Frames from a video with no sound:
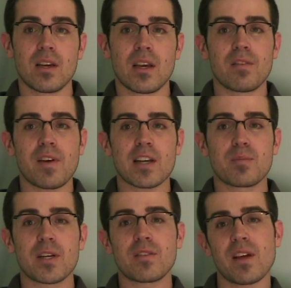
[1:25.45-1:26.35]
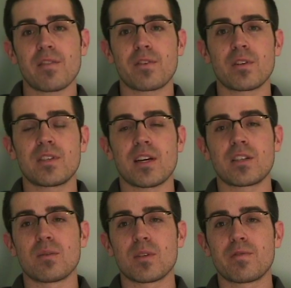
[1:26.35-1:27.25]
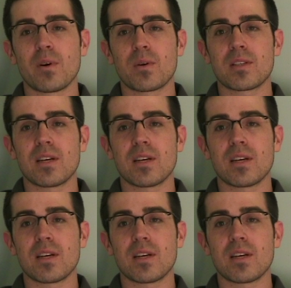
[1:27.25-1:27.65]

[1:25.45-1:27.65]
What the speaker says: In fact, much of that first session was focused